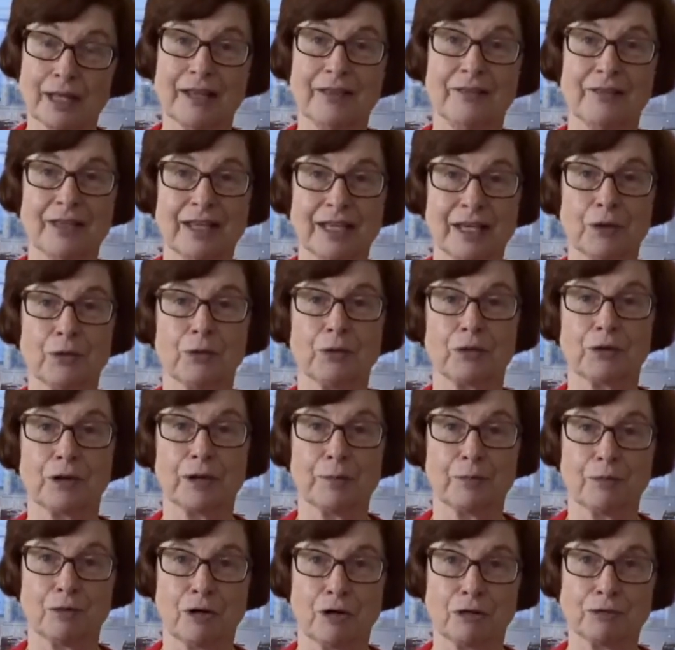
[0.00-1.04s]
in the inquiry
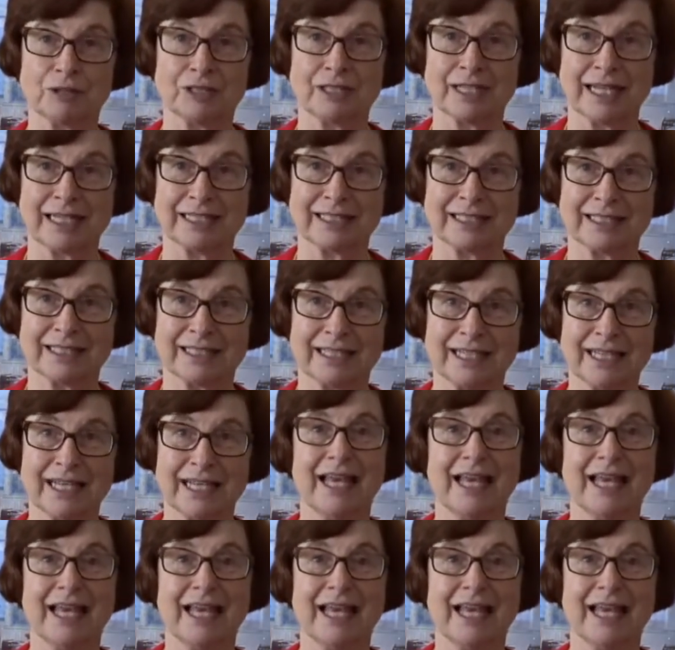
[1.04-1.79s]
process.